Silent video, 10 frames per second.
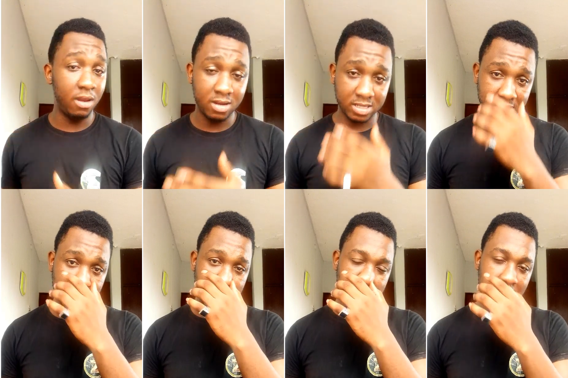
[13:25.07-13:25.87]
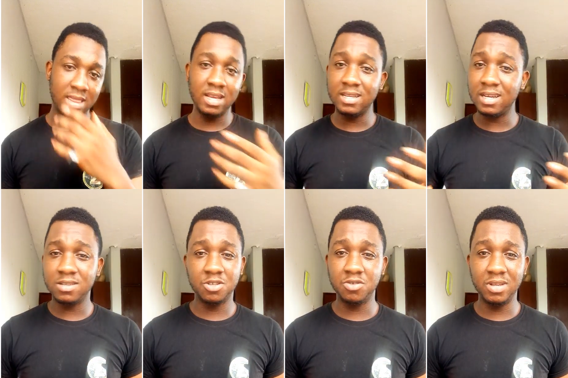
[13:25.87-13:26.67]
hours. And I think that's
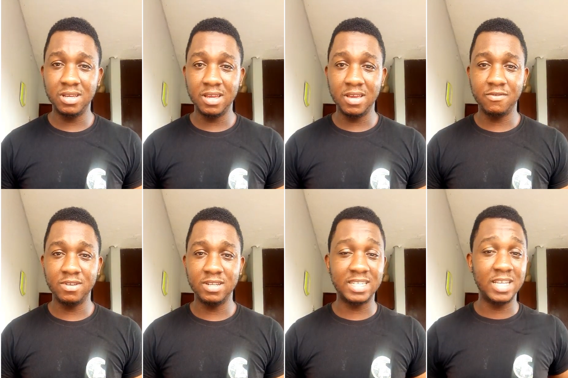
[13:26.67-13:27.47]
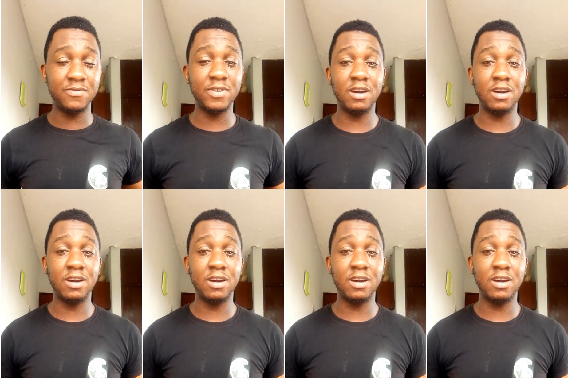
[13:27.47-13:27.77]
actually even the scientific